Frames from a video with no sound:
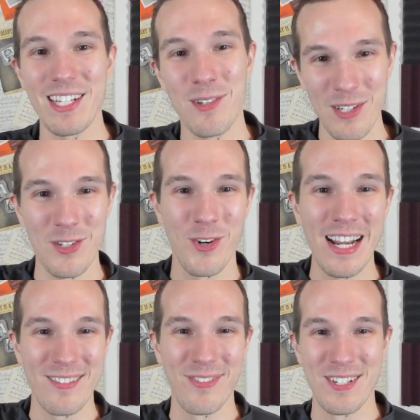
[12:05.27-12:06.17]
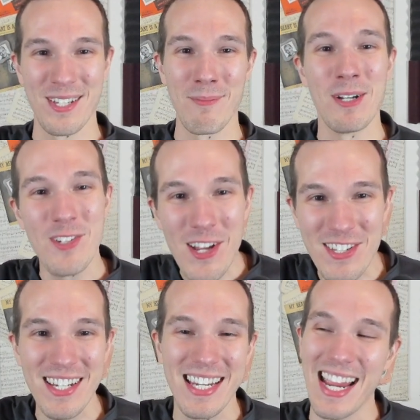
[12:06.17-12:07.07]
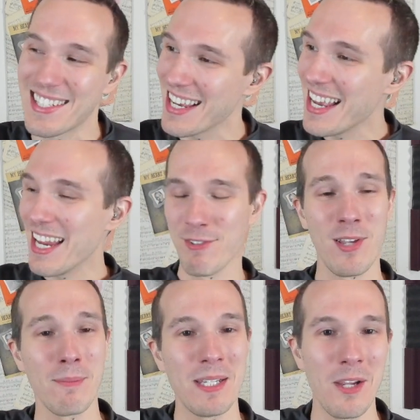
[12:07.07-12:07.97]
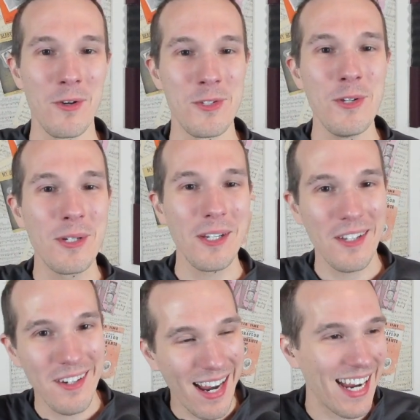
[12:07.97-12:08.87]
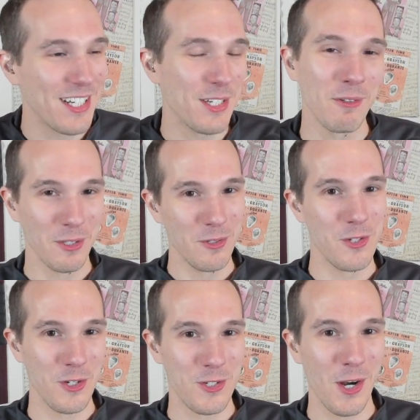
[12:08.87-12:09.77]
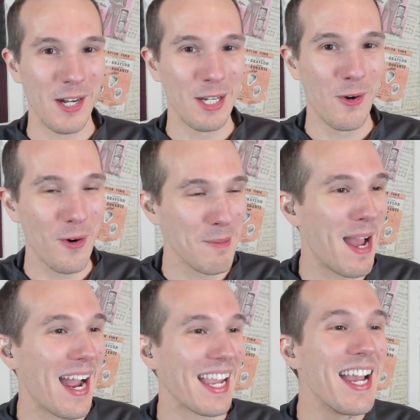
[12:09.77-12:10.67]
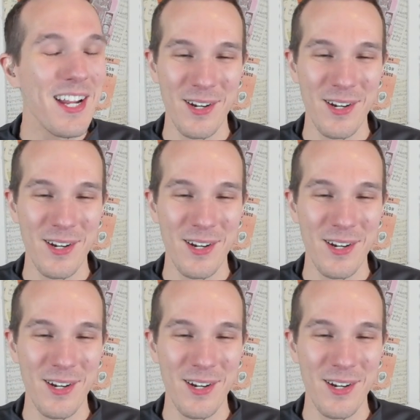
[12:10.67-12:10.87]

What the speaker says: You trade for someone just in case if something goes nuclear and you lose your starting quarterback,